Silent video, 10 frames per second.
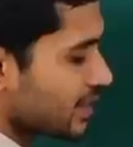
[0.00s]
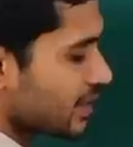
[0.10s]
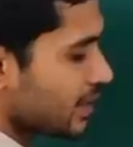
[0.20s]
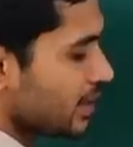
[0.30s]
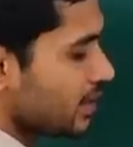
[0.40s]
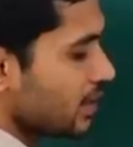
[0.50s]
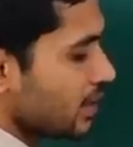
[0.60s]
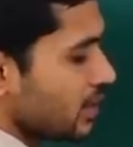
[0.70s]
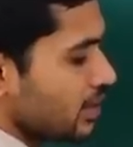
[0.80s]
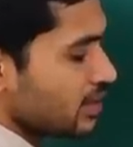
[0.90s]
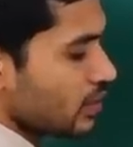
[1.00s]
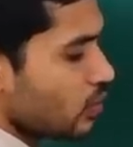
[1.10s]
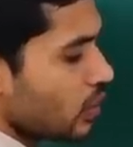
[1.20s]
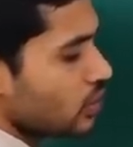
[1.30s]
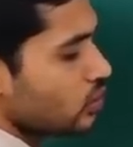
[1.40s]
30 is
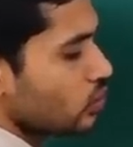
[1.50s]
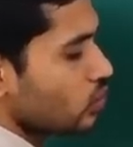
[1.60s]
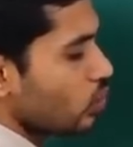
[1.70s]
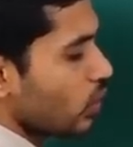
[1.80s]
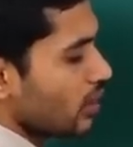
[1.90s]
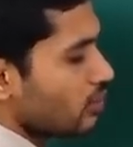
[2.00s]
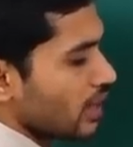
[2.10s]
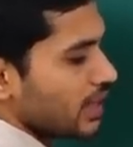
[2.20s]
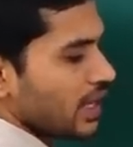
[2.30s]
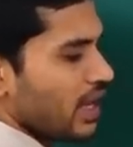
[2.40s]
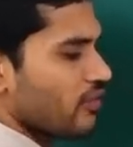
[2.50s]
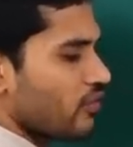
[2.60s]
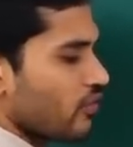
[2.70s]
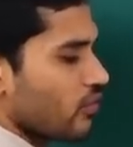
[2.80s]
equal to 1 by f,